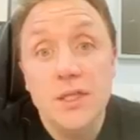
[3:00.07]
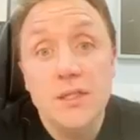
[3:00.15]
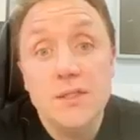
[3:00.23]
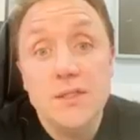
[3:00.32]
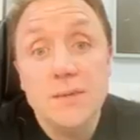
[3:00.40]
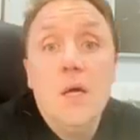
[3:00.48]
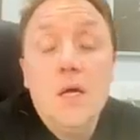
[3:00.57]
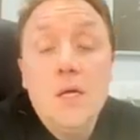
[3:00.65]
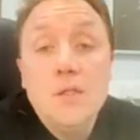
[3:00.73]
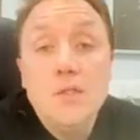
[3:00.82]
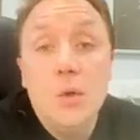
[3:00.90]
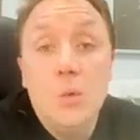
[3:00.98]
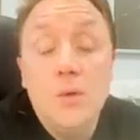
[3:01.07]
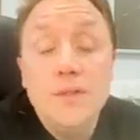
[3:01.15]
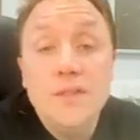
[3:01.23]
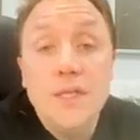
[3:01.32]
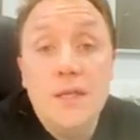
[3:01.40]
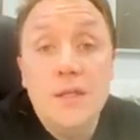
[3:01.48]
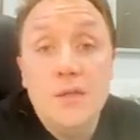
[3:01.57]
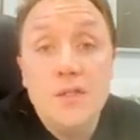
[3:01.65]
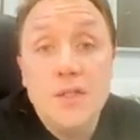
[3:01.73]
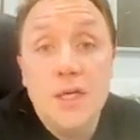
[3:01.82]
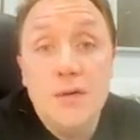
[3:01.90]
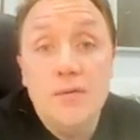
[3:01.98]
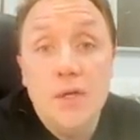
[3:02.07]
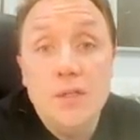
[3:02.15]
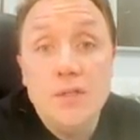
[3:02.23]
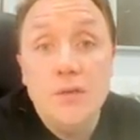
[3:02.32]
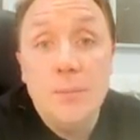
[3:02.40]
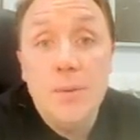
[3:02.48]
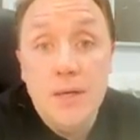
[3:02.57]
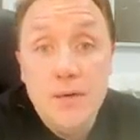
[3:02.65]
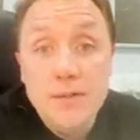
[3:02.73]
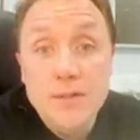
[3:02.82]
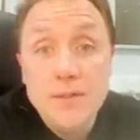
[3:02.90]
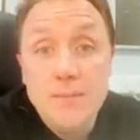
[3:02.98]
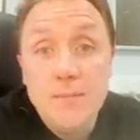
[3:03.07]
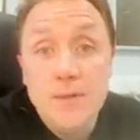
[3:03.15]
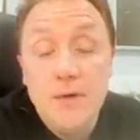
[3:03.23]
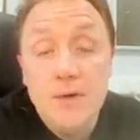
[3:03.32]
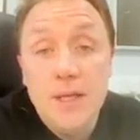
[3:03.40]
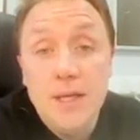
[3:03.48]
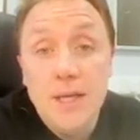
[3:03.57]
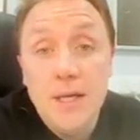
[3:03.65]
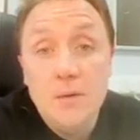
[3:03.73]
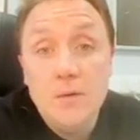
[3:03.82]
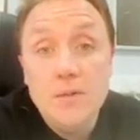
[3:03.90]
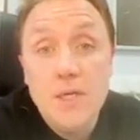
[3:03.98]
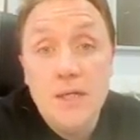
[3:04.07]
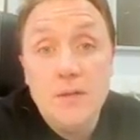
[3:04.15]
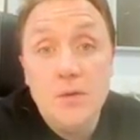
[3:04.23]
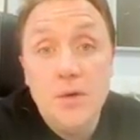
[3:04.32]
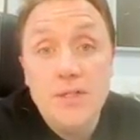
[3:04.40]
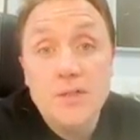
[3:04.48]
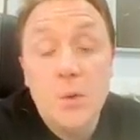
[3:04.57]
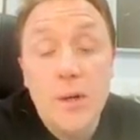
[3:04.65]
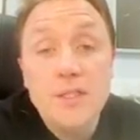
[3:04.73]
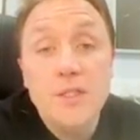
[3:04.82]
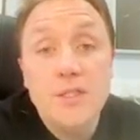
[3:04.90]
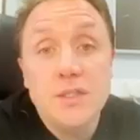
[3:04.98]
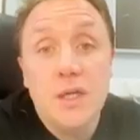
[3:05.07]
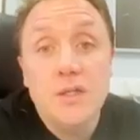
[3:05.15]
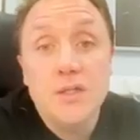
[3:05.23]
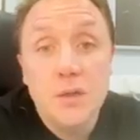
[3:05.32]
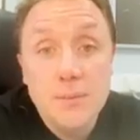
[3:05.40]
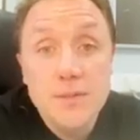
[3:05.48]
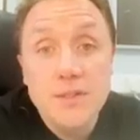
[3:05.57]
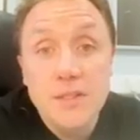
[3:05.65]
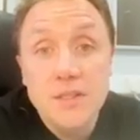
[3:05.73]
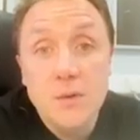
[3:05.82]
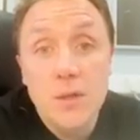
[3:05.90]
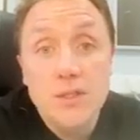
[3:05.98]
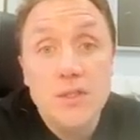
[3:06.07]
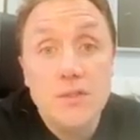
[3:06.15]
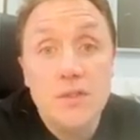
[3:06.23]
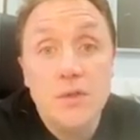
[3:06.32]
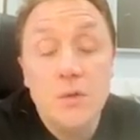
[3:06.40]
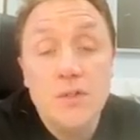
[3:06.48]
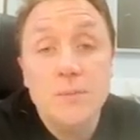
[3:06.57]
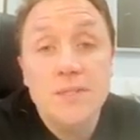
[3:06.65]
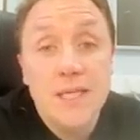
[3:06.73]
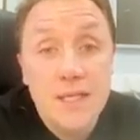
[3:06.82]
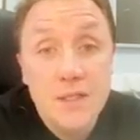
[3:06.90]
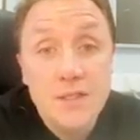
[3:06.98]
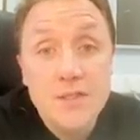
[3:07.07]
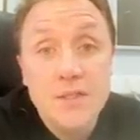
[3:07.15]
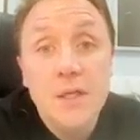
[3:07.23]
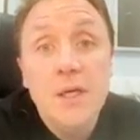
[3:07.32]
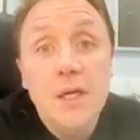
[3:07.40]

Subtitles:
illness. So once the other side have lodged their appearance, they are then allowed to raise questions on the summons. These questions are known as particulars.